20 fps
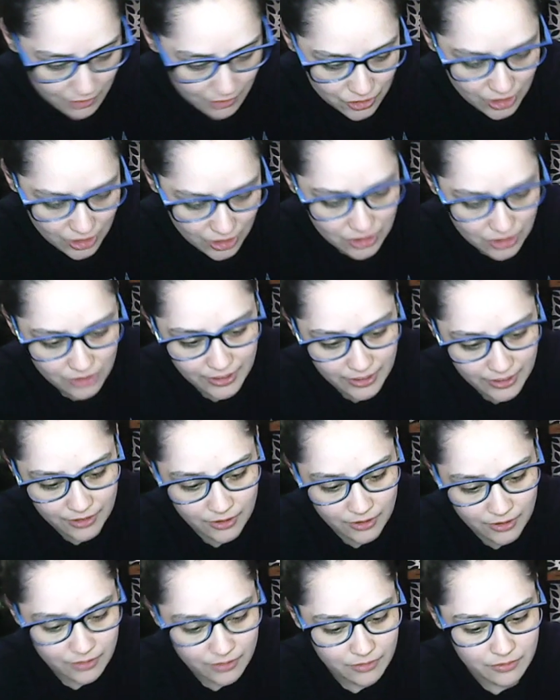change it
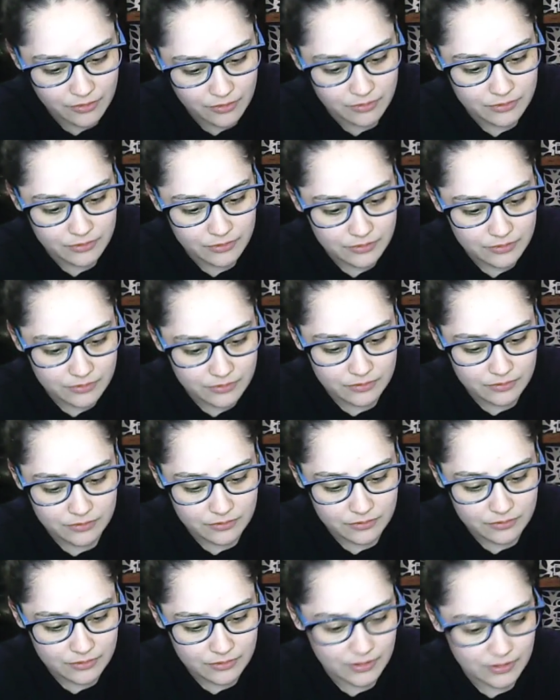later.
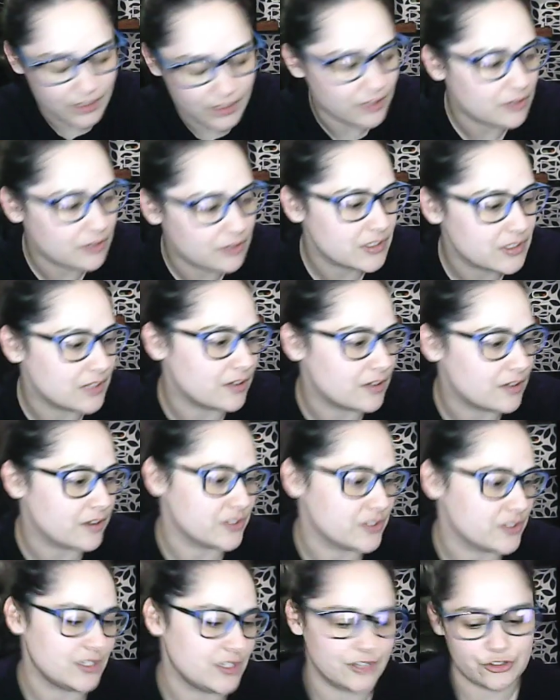I know St.
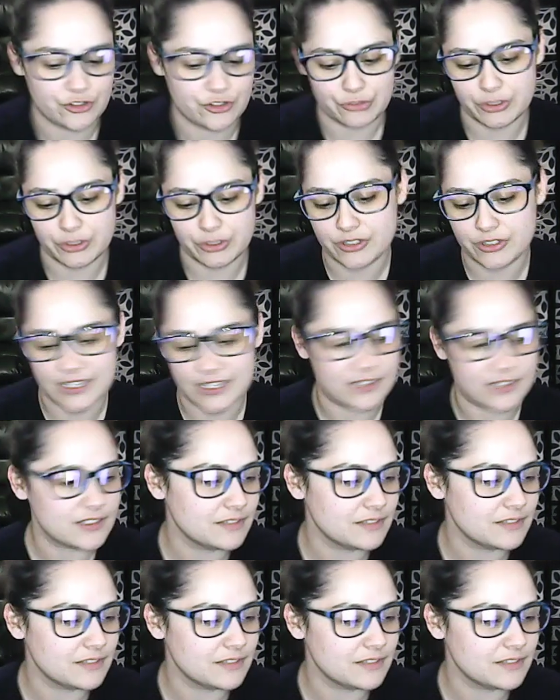Augustine is a real saint.